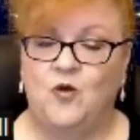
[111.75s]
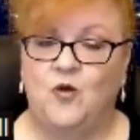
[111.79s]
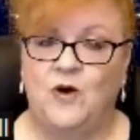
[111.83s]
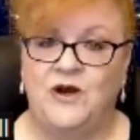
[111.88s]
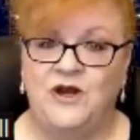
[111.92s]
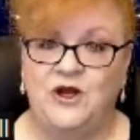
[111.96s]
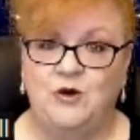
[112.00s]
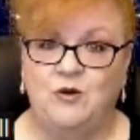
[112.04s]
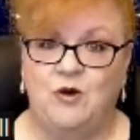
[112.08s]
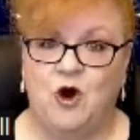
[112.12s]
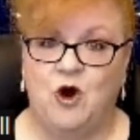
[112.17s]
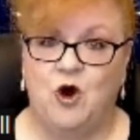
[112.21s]

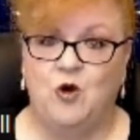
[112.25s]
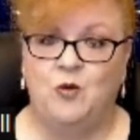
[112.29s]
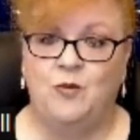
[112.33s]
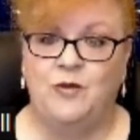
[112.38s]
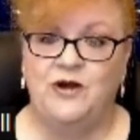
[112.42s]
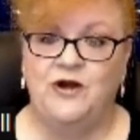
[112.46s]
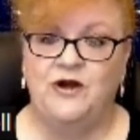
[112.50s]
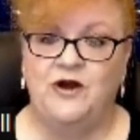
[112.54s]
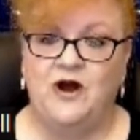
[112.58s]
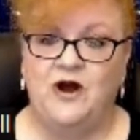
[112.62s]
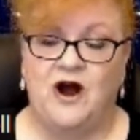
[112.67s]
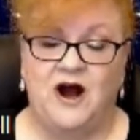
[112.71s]
when you
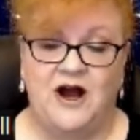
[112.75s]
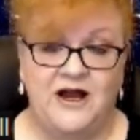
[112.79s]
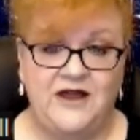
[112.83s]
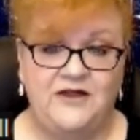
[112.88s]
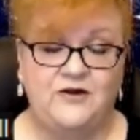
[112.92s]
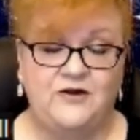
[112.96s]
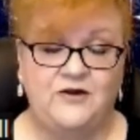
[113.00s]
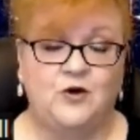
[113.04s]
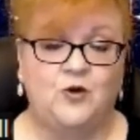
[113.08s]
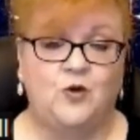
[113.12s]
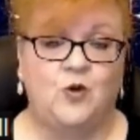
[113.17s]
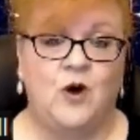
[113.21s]
open
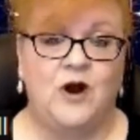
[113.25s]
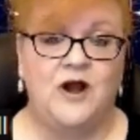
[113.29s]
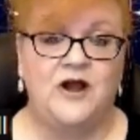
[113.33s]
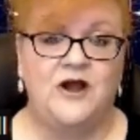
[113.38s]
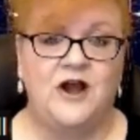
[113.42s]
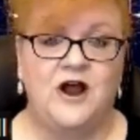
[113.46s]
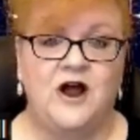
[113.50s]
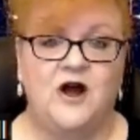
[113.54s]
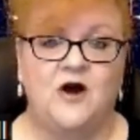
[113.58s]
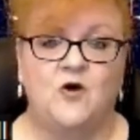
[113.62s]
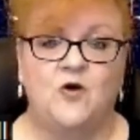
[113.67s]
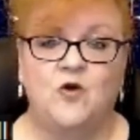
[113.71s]
either
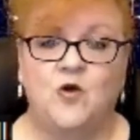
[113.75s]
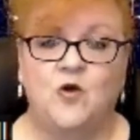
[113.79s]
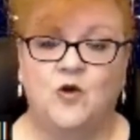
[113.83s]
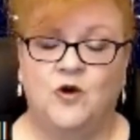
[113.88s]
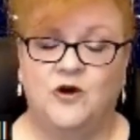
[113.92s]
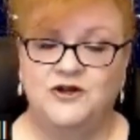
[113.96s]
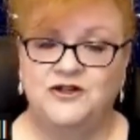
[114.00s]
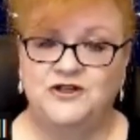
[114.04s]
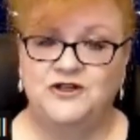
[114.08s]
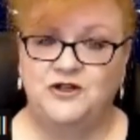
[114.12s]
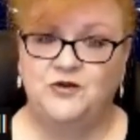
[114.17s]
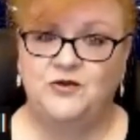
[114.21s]
1No
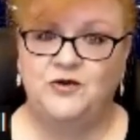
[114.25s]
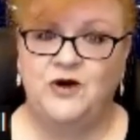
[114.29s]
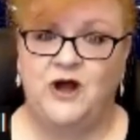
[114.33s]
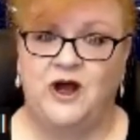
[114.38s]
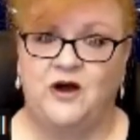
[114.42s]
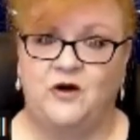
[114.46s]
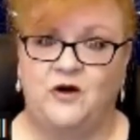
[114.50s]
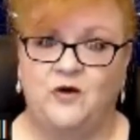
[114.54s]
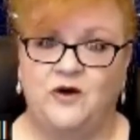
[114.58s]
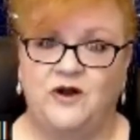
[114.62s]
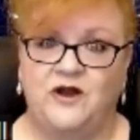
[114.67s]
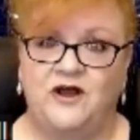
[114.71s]
or
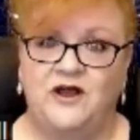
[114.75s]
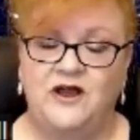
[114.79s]
2No.